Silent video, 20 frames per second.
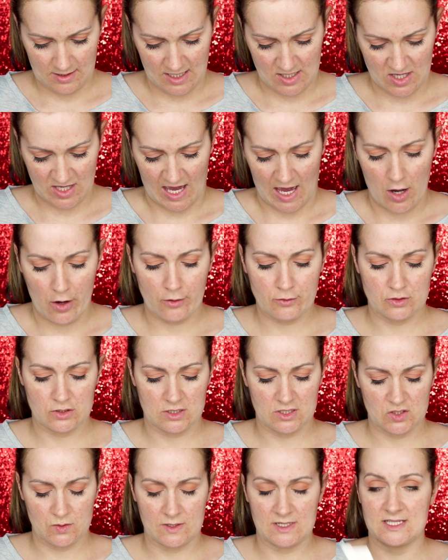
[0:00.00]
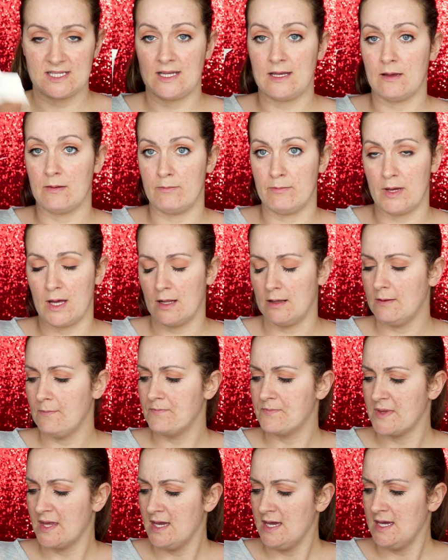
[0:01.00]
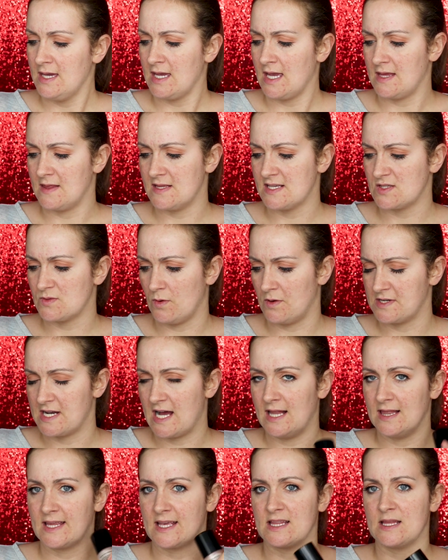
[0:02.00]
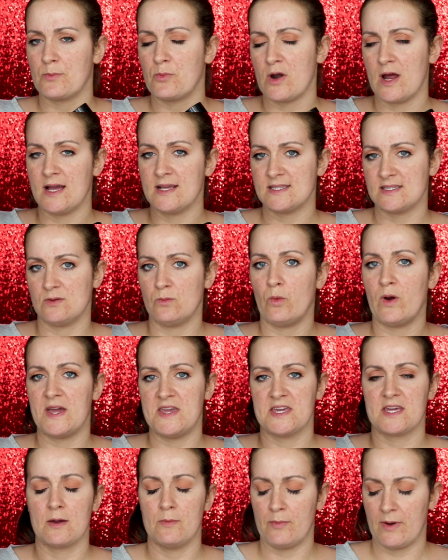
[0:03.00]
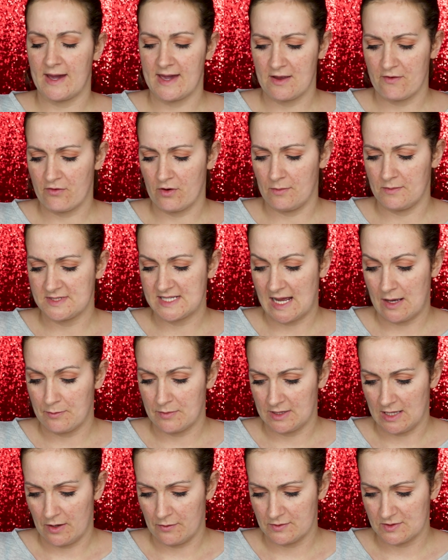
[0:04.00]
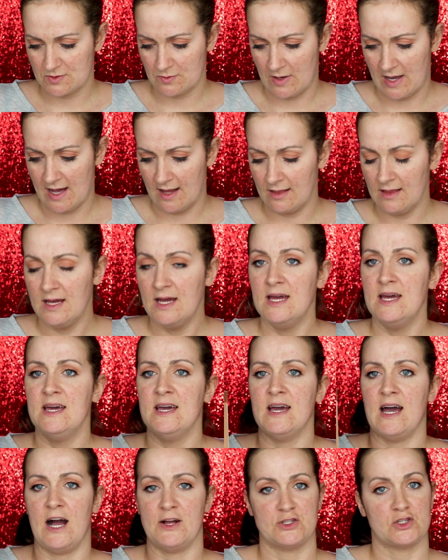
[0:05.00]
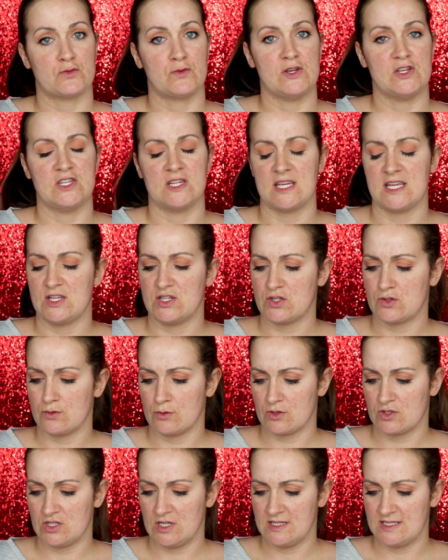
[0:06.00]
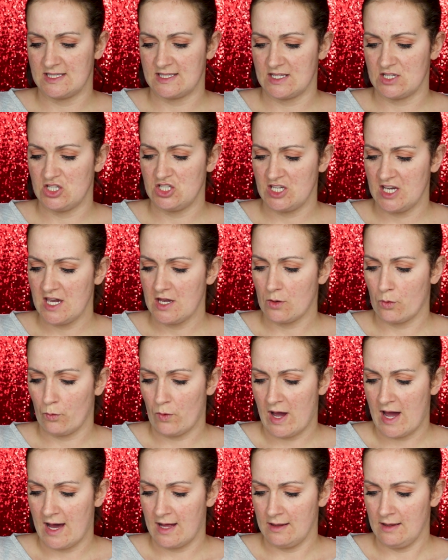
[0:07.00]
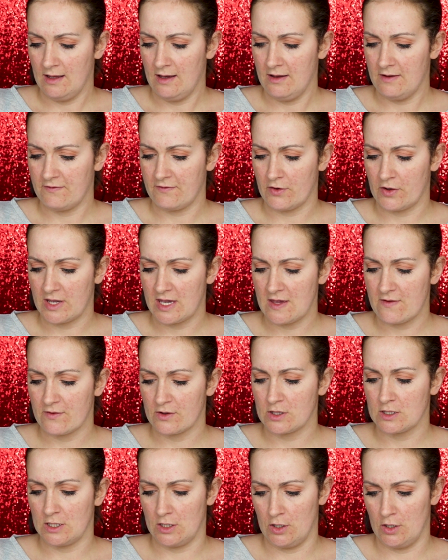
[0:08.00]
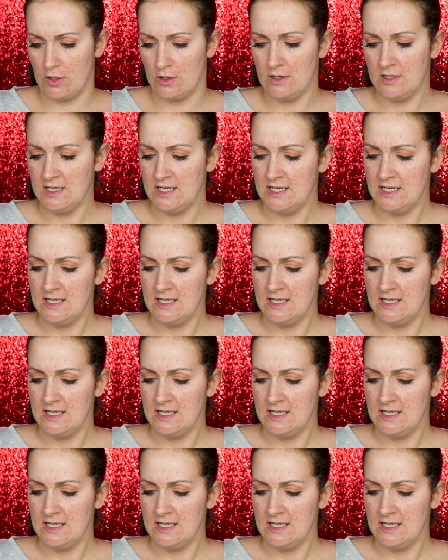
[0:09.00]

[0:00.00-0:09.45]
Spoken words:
And you get 120ml in this one. I'll link the price and where you can buy it from down below as well. I'll just read you the instructions. It says, shake well for even glow.